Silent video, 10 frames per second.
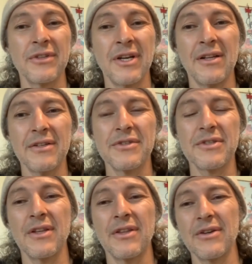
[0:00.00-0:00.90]
knowledge,
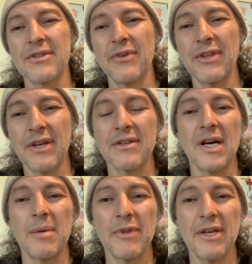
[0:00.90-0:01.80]
and then there's everything on
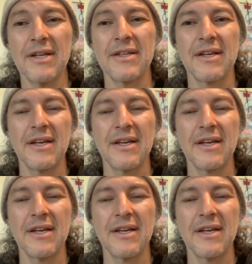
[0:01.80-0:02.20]
top of that.